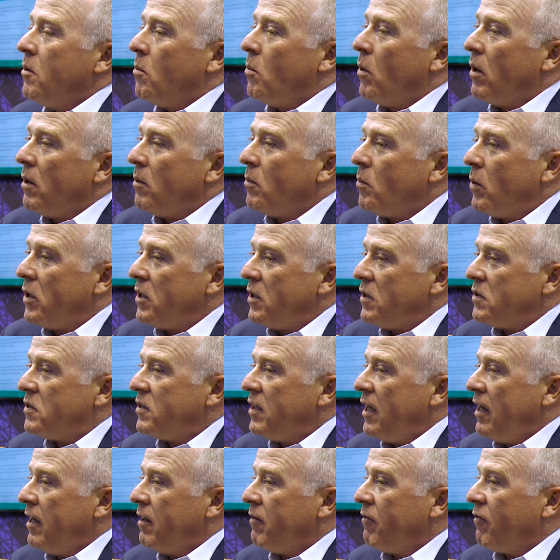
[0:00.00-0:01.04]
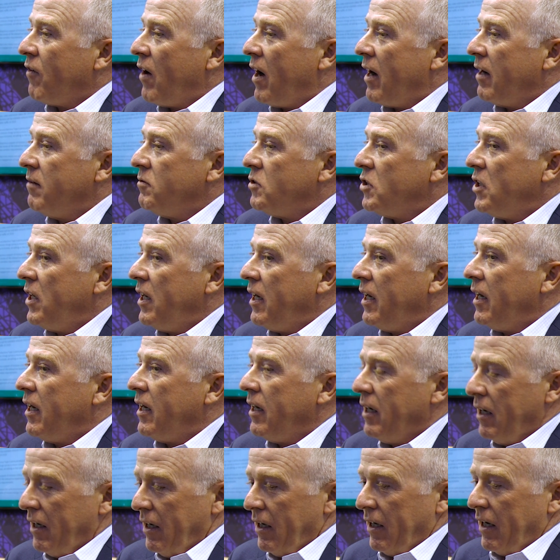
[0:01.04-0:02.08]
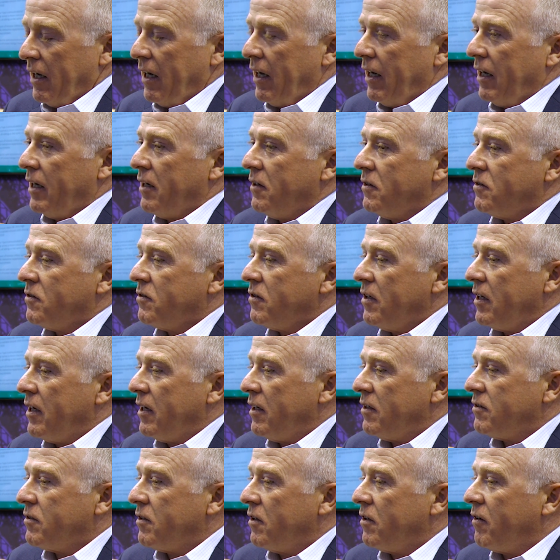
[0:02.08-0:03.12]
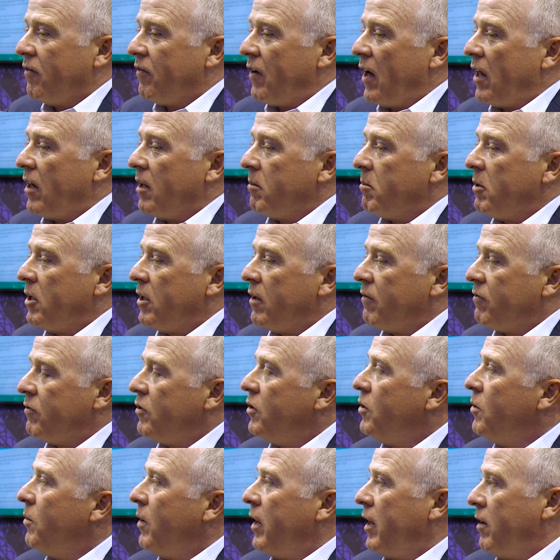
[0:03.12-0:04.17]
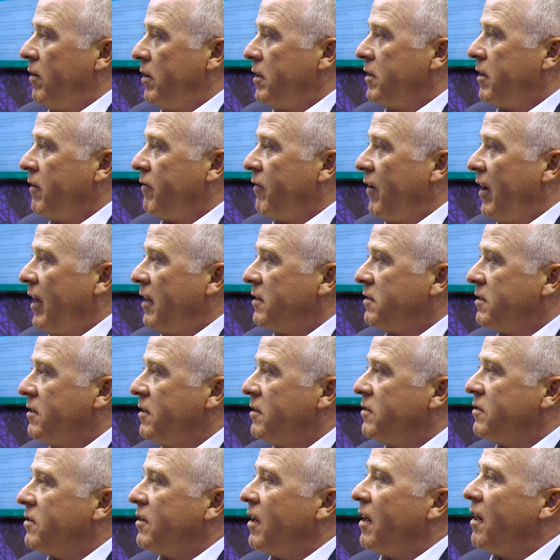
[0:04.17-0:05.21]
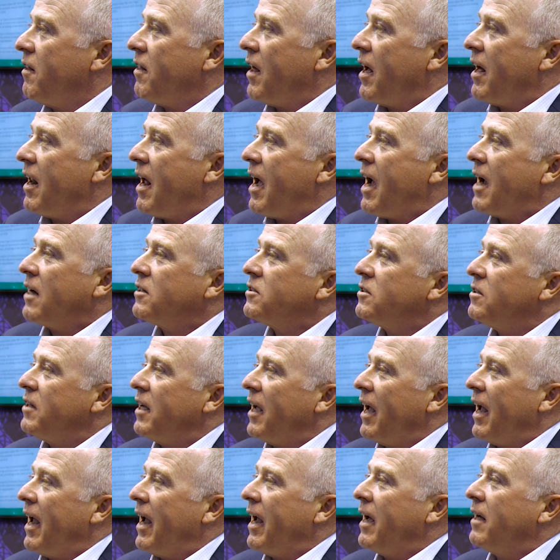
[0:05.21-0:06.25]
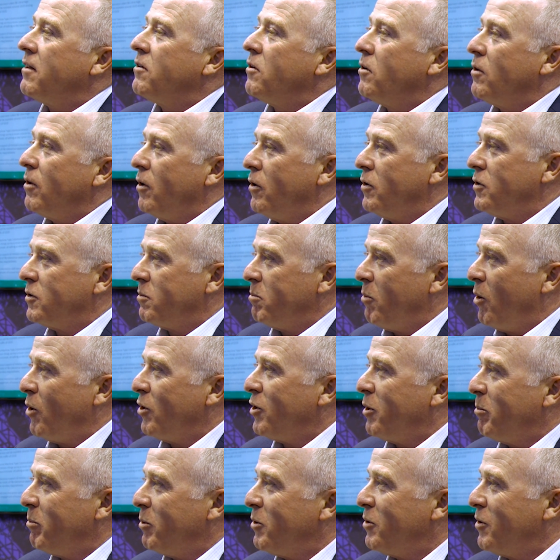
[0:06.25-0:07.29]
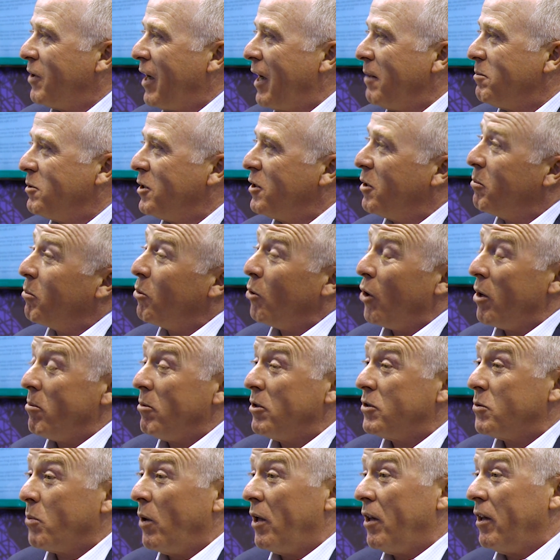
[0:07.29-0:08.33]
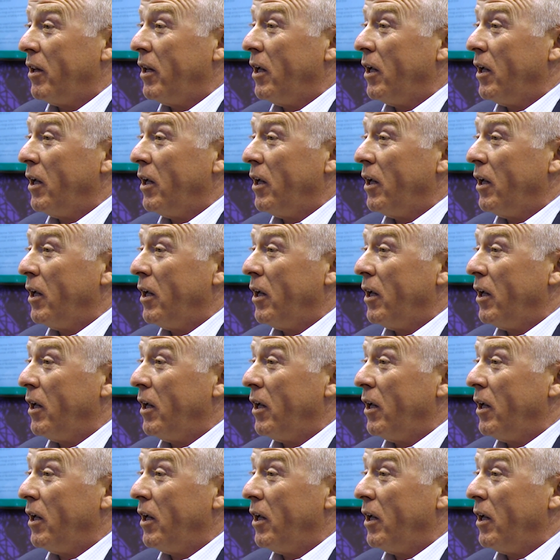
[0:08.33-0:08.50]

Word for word: What, what you see in five G is, is the development of new air interfaces that actually handle those multiple types of deployments, whether